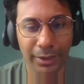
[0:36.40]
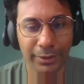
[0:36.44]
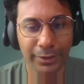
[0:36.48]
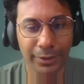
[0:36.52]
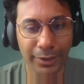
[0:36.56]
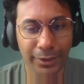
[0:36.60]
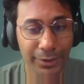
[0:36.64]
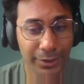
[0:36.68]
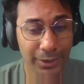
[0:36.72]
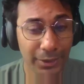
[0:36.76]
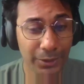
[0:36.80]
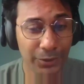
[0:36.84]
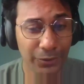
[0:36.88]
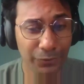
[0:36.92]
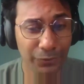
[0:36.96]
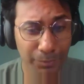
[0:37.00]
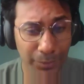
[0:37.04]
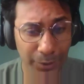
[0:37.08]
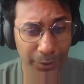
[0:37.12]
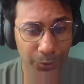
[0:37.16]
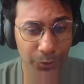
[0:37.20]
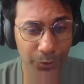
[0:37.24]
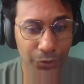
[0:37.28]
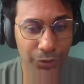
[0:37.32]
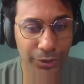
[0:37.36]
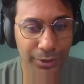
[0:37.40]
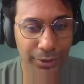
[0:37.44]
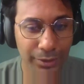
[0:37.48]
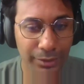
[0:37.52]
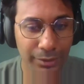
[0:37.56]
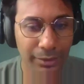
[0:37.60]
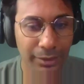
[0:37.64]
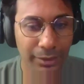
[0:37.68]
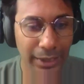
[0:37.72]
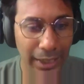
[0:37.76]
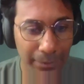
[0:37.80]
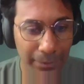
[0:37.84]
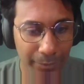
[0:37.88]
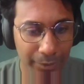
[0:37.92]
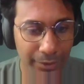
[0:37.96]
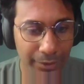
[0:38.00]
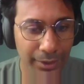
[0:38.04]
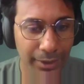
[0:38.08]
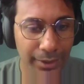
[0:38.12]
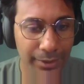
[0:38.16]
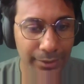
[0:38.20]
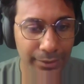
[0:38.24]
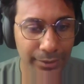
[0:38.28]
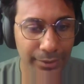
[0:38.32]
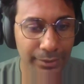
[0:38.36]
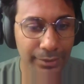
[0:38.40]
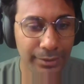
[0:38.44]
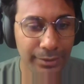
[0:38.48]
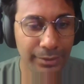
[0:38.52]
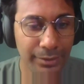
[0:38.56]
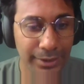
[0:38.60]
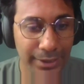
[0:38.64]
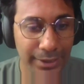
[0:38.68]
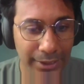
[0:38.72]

The result of pollution, climate crisis,